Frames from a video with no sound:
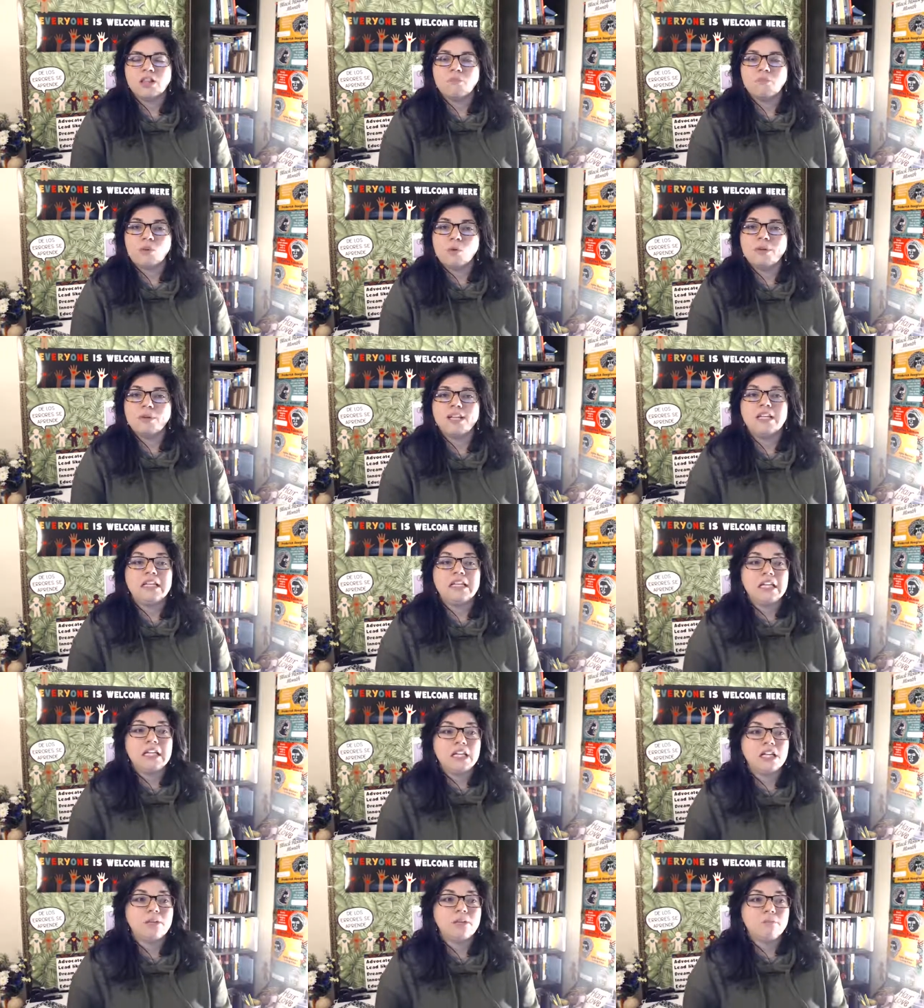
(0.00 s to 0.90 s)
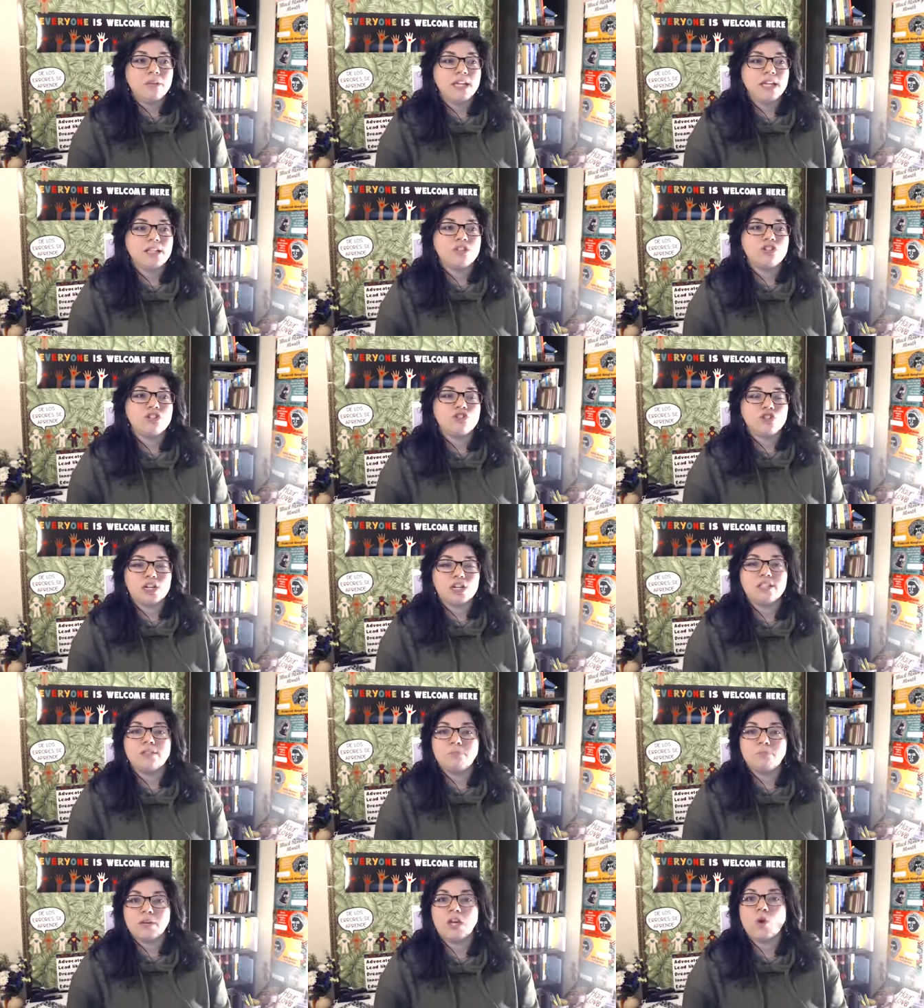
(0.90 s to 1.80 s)
The moment needed me to
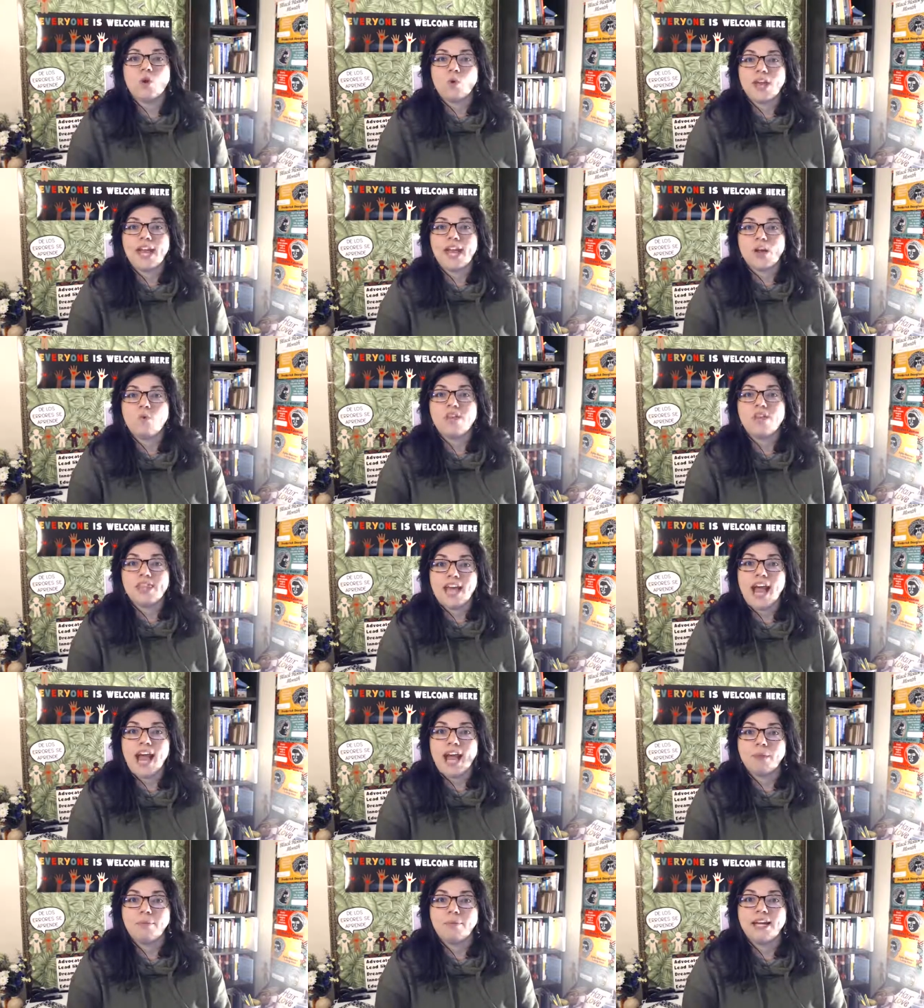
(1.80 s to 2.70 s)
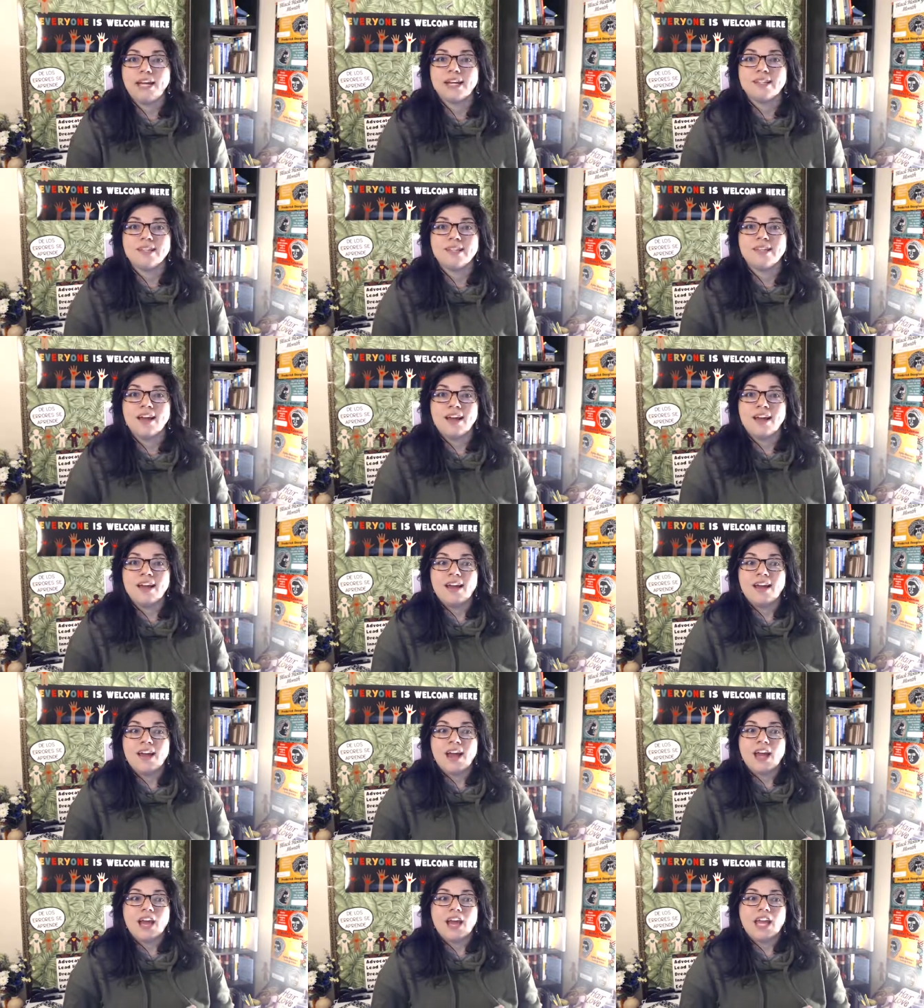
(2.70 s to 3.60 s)
just be okay with that because
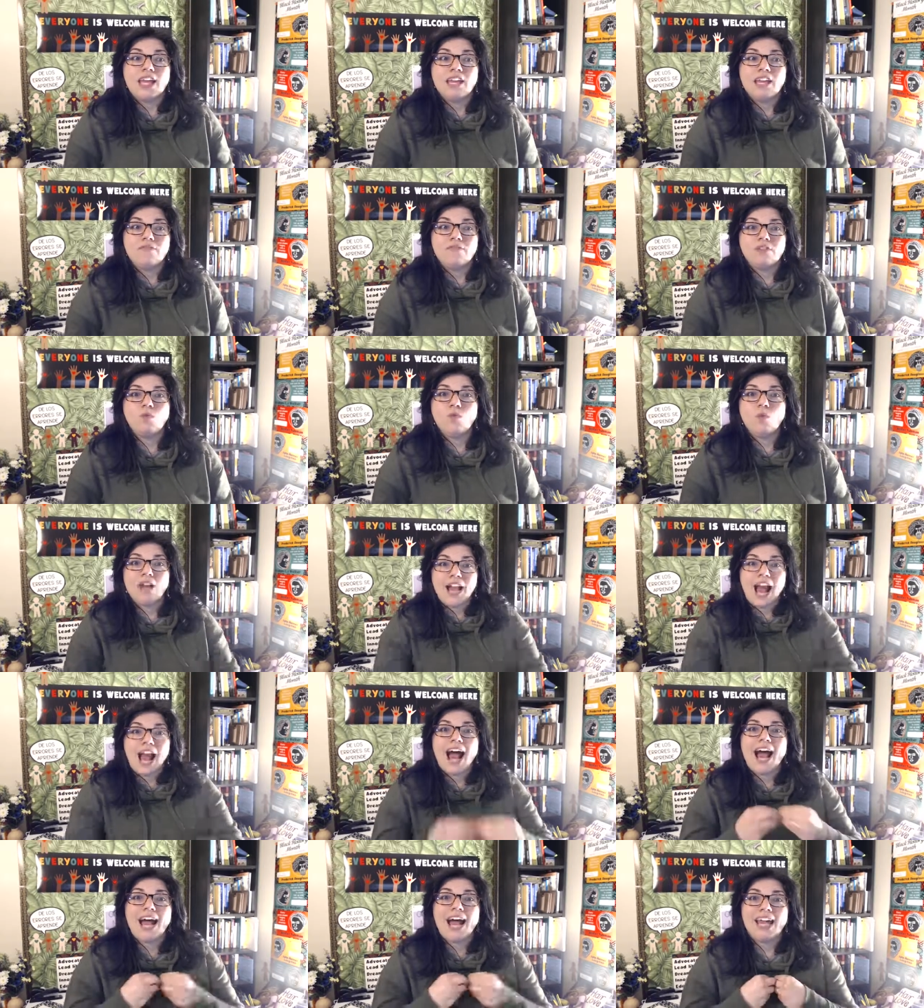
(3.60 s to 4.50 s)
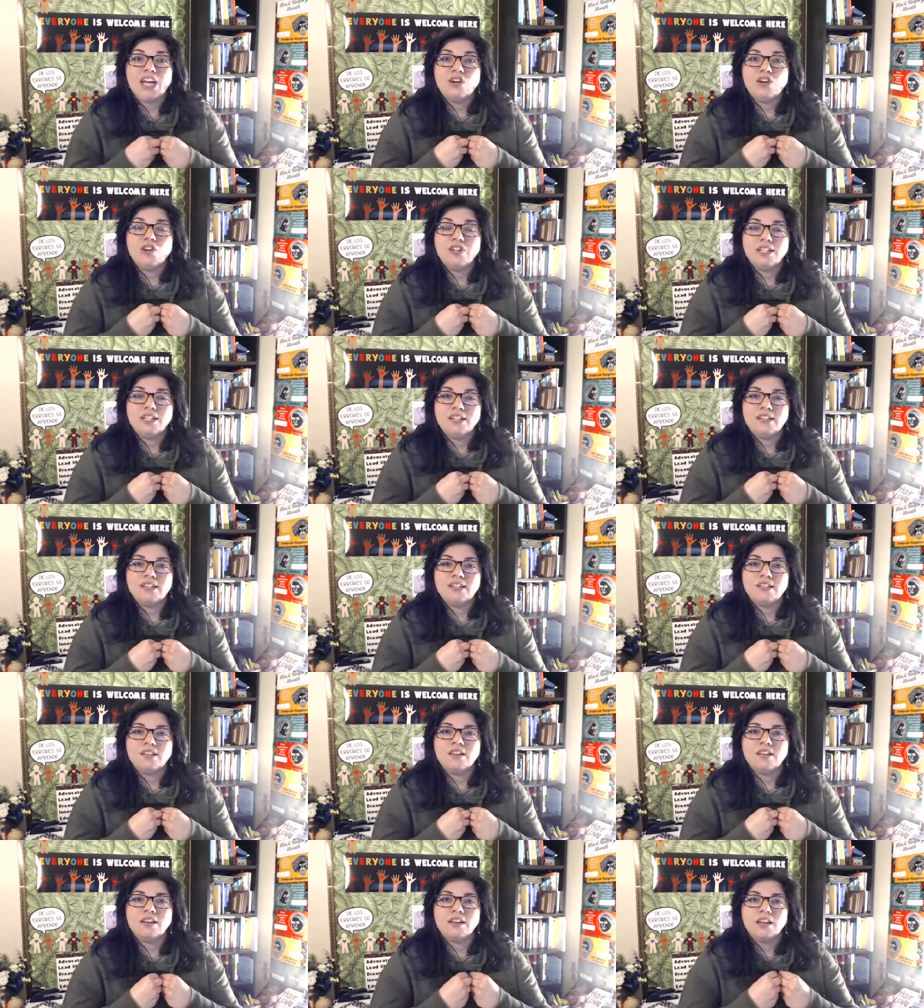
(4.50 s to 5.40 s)
even when I
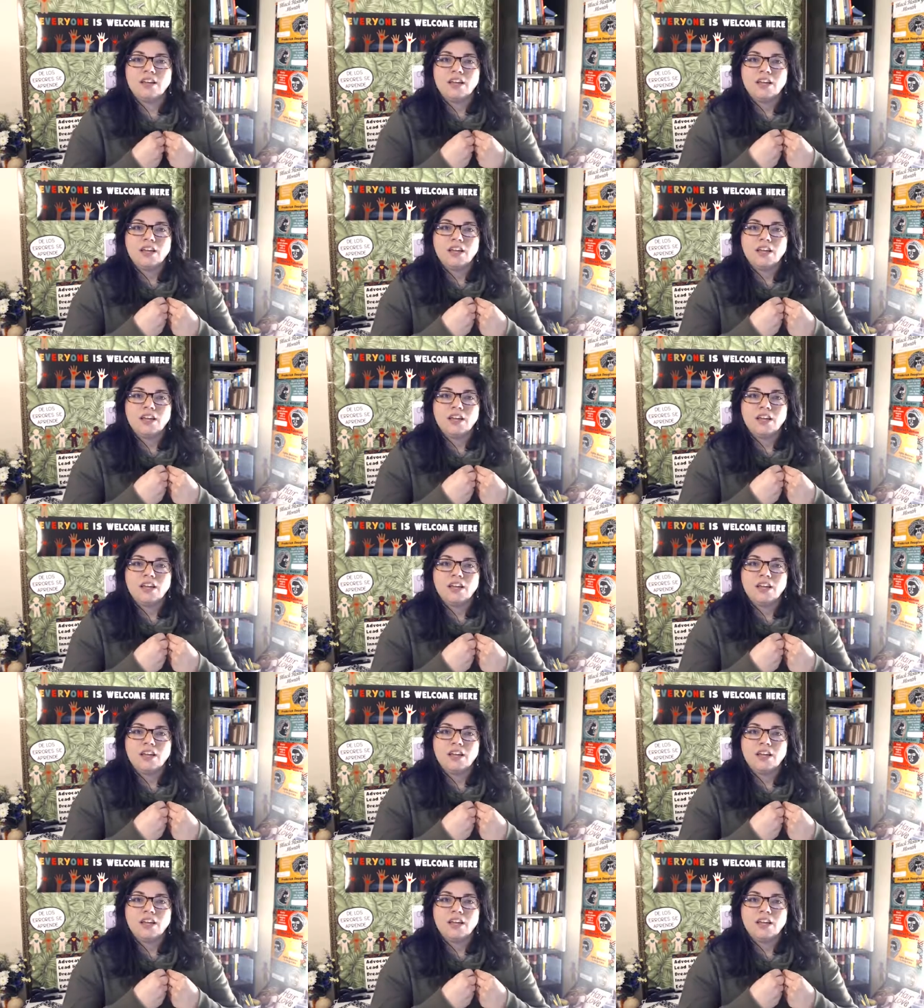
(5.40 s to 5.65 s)
couldn't